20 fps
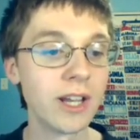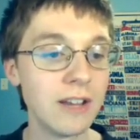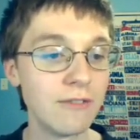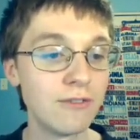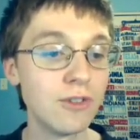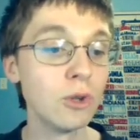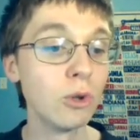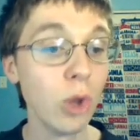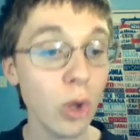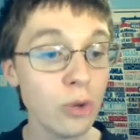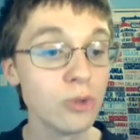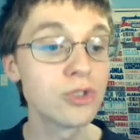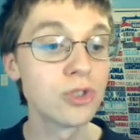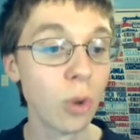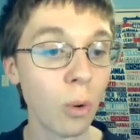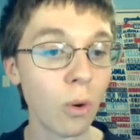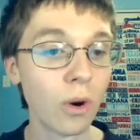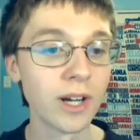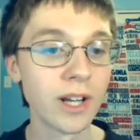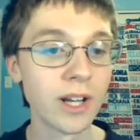If you lose to
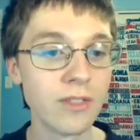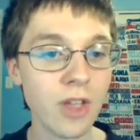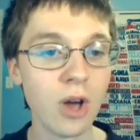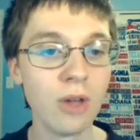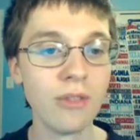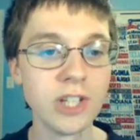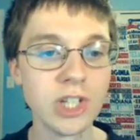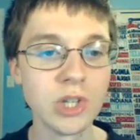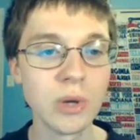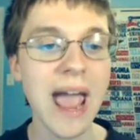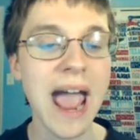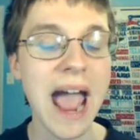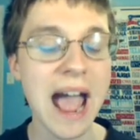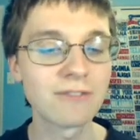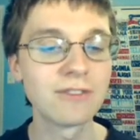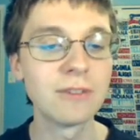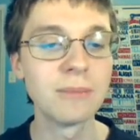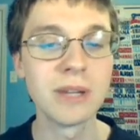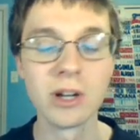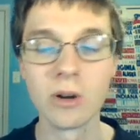Oregon, though, then you have
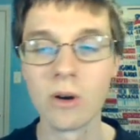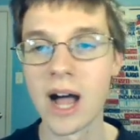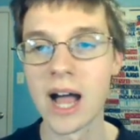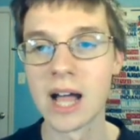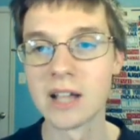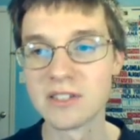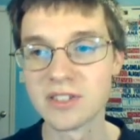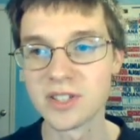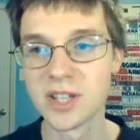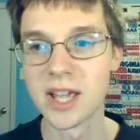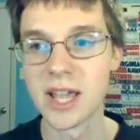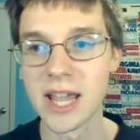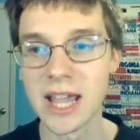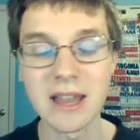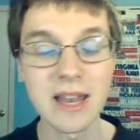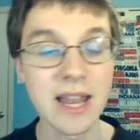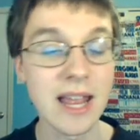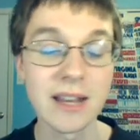to beat Ohio State.